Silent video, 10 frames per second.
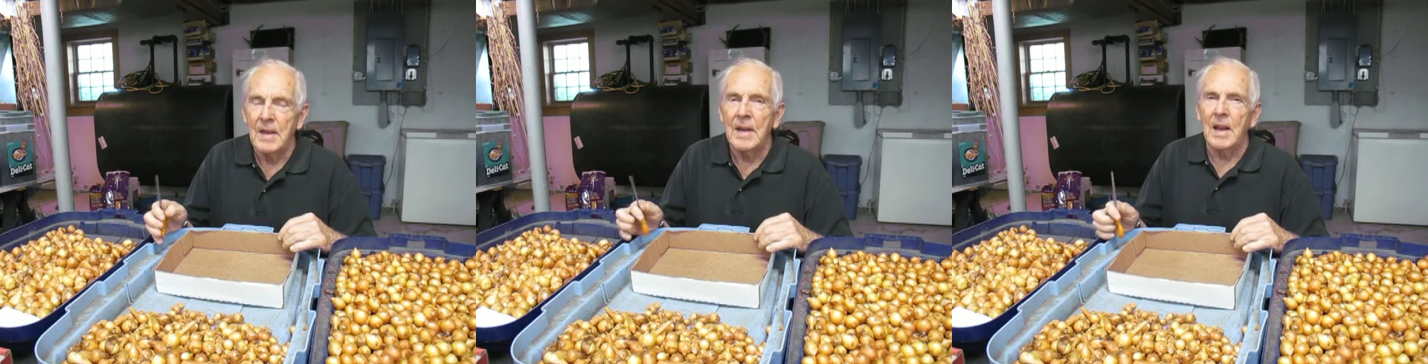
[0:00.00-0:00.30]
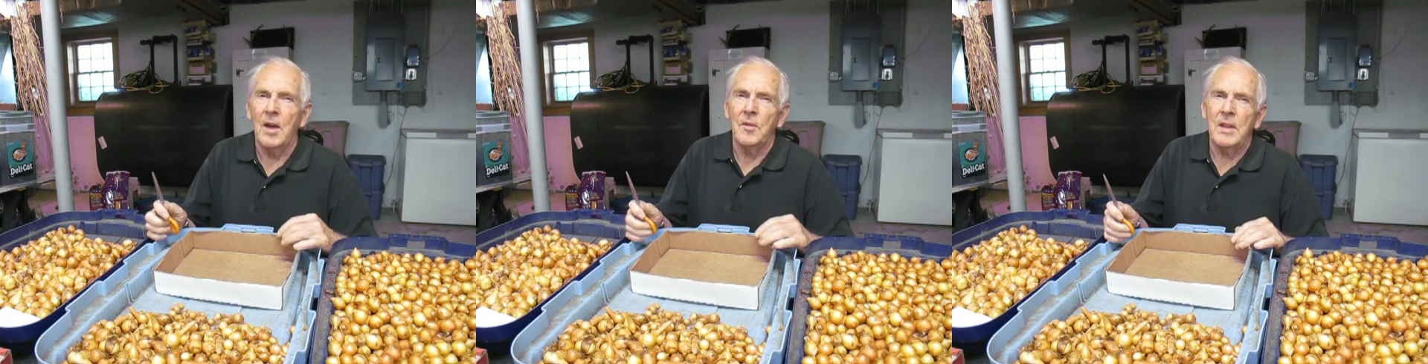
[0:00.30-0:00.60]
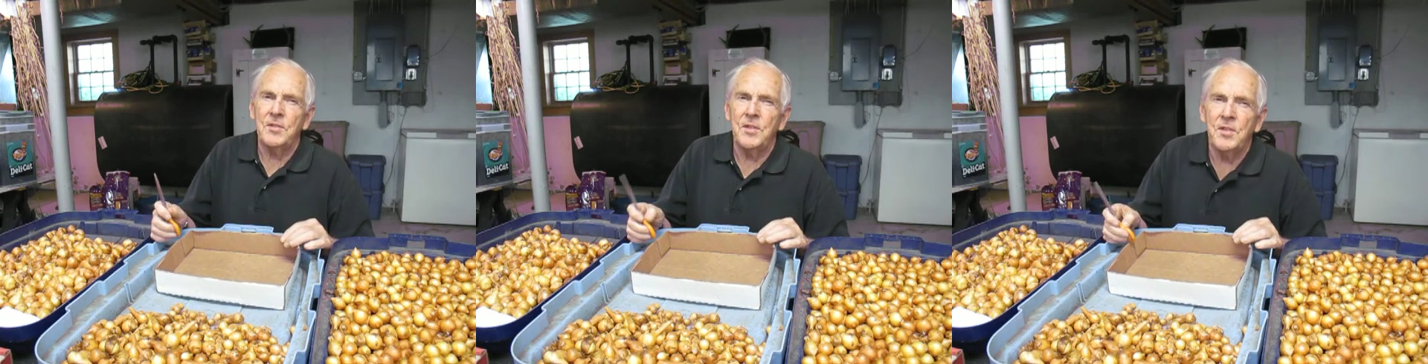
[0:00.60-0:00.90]
Hello,
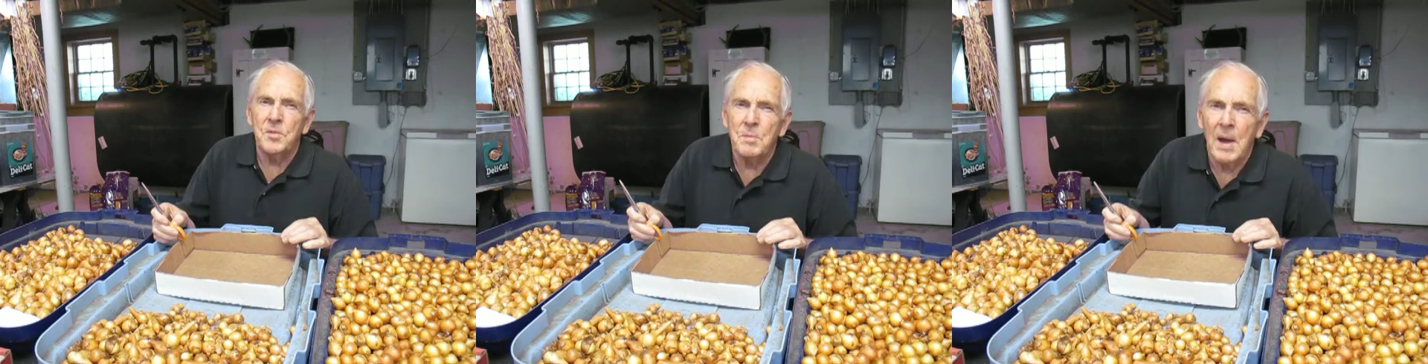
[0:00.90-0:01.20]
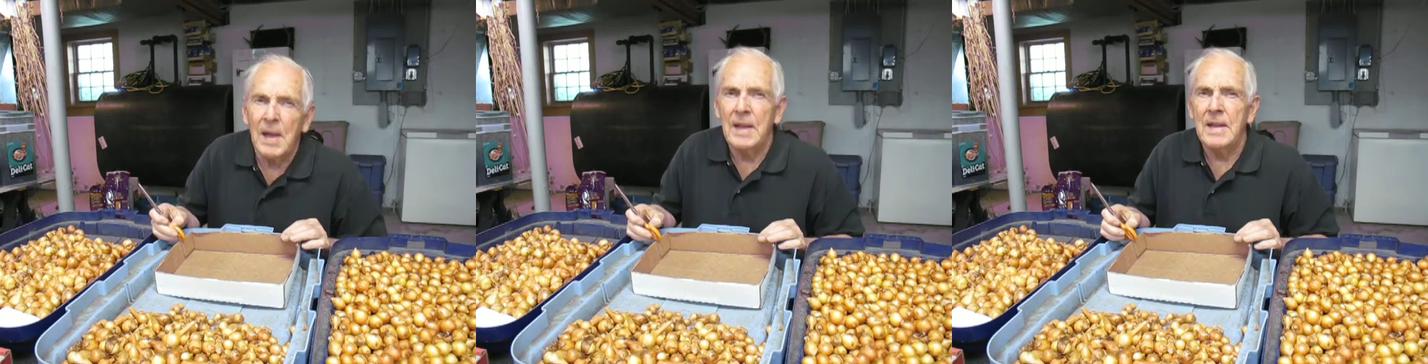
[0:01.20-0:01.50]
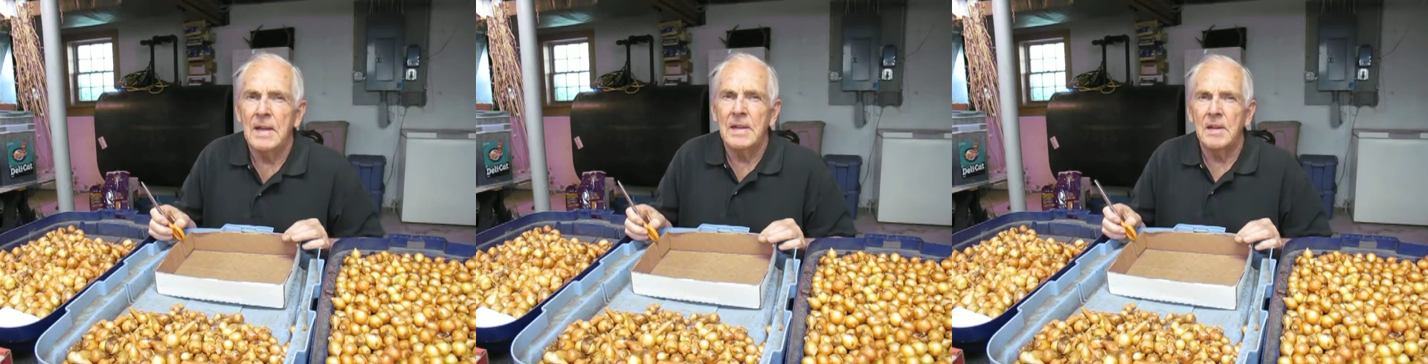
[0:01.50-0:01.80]
this is my
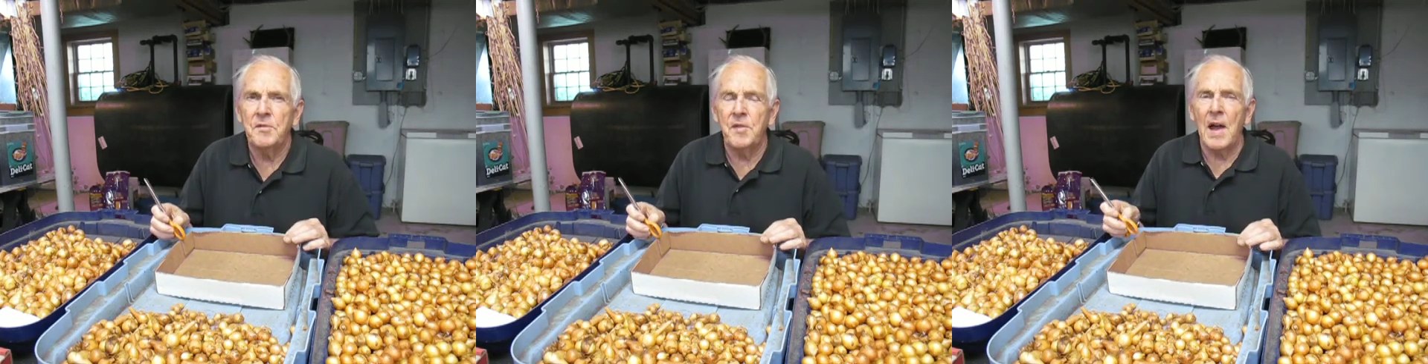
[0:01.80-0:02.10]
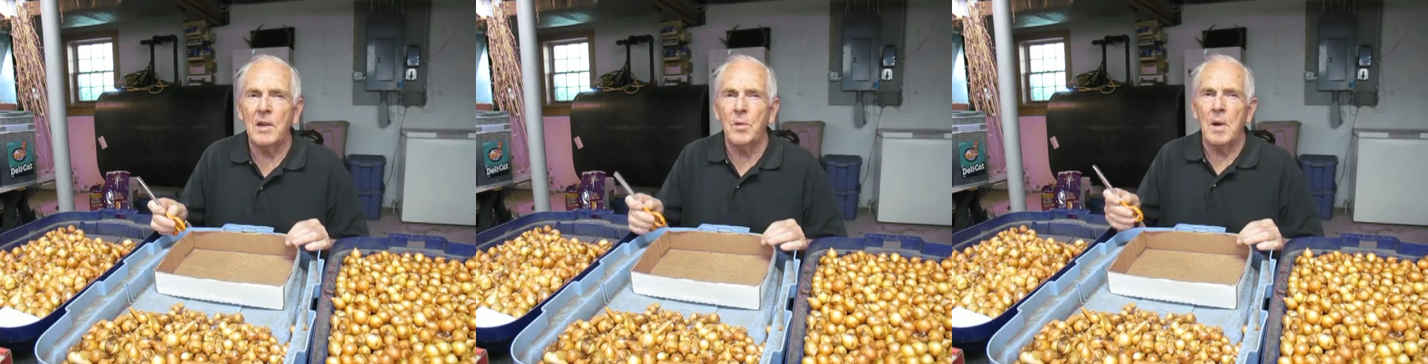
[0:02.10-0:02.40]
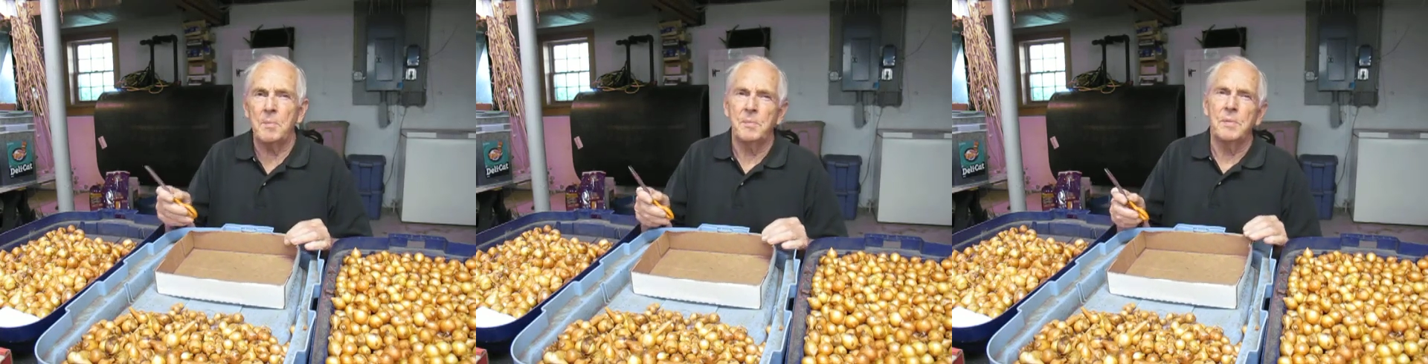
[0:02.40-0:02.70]

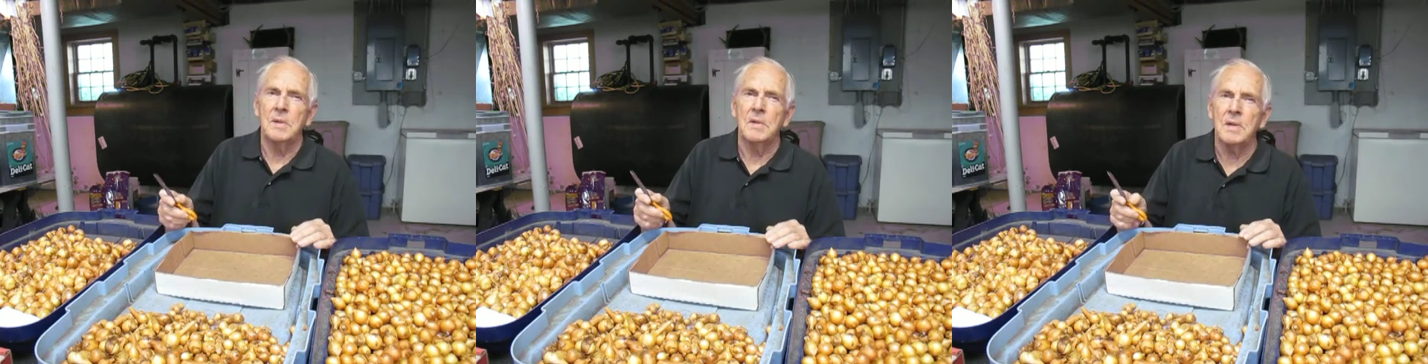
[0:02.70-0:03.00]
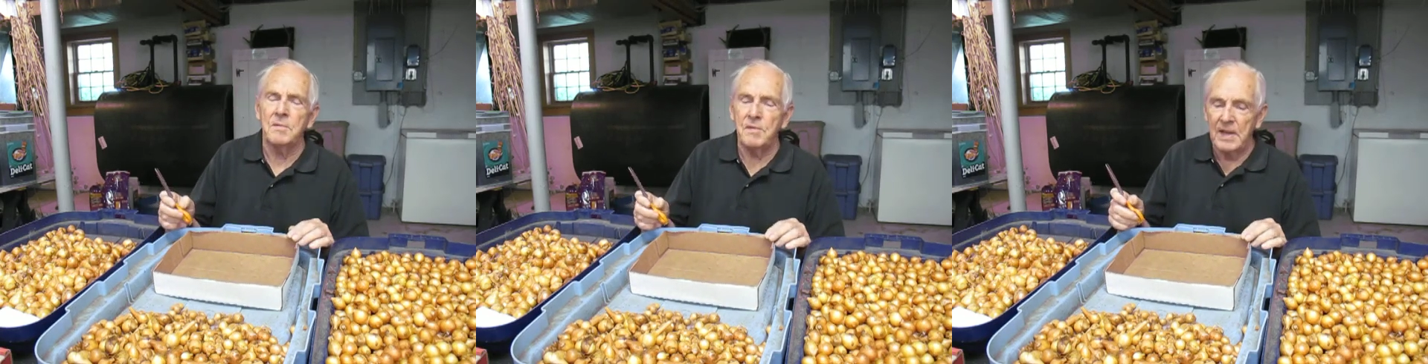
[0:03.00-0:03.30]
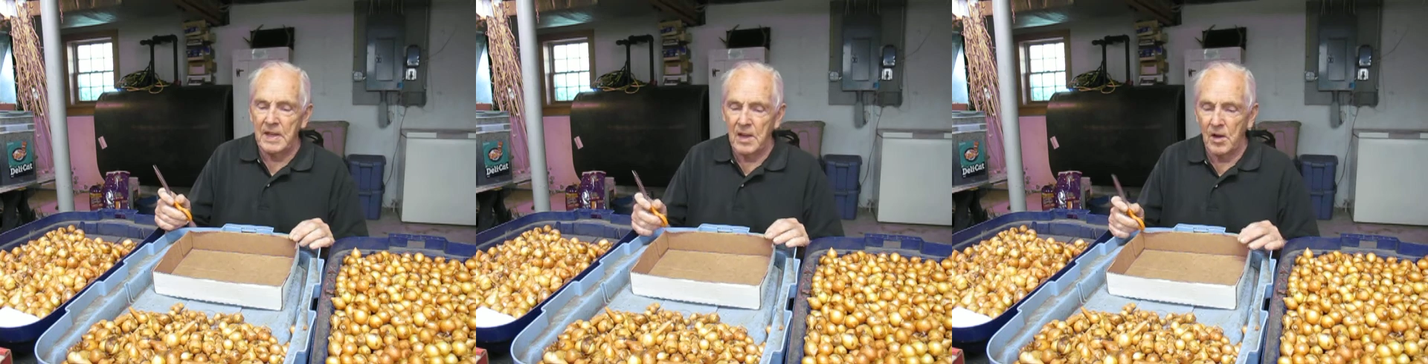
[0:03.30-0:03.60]
follow-up
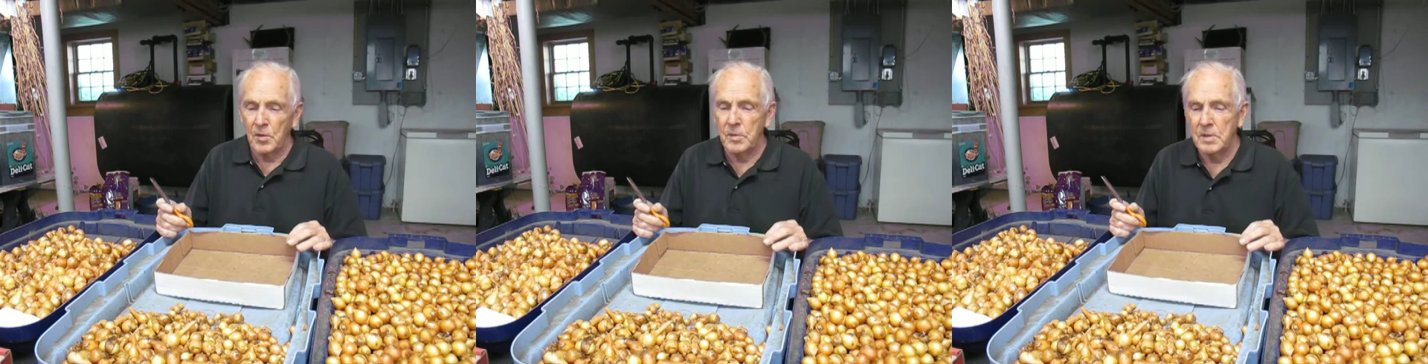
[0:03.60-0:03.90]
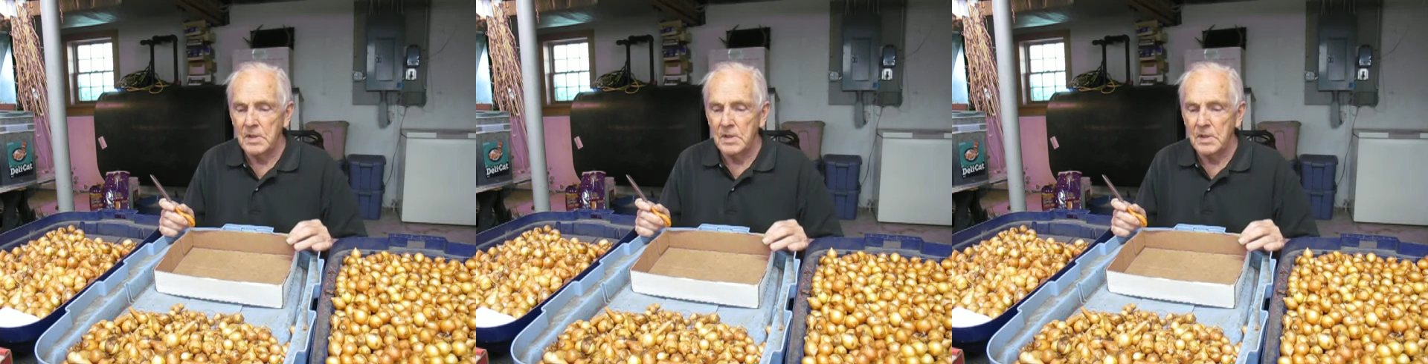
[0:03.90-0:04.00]
video